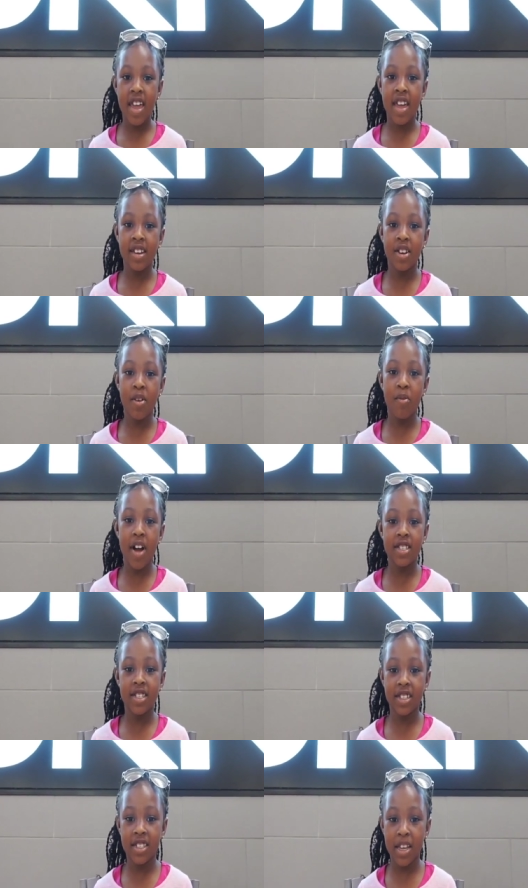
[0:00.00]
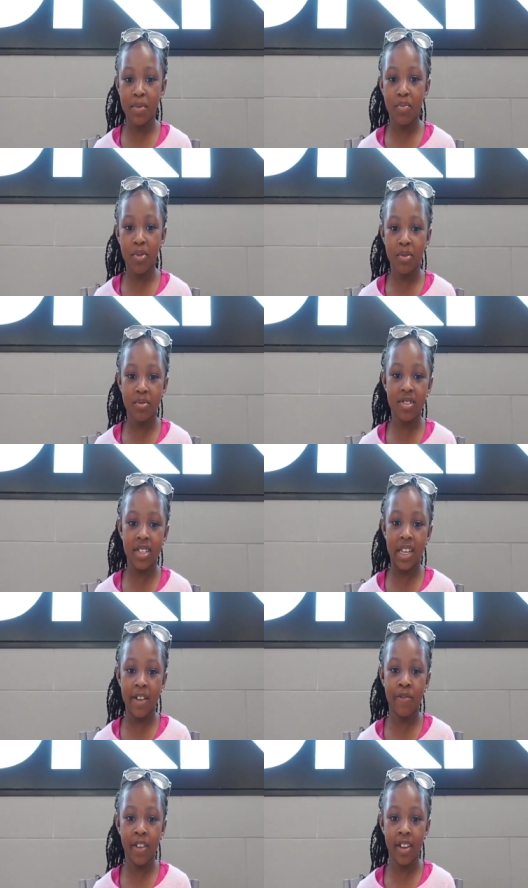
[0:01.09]
and you're watching Deep Roots
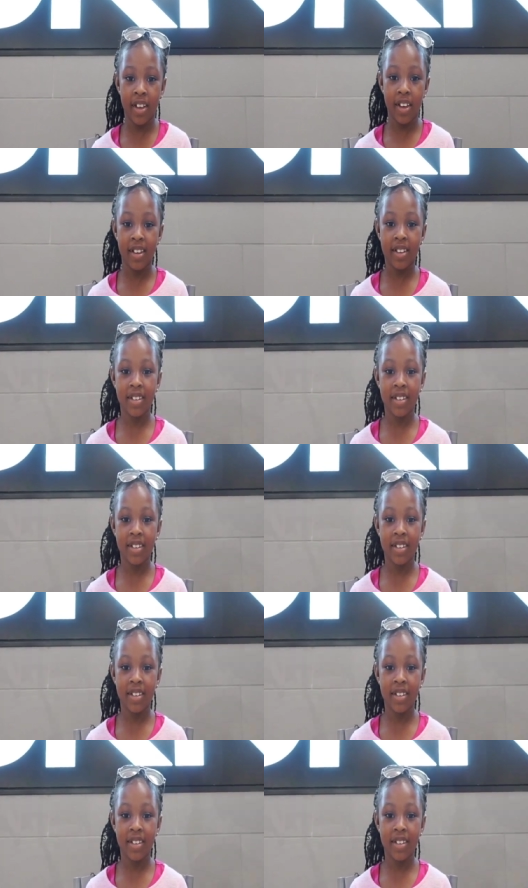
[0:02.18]
TV.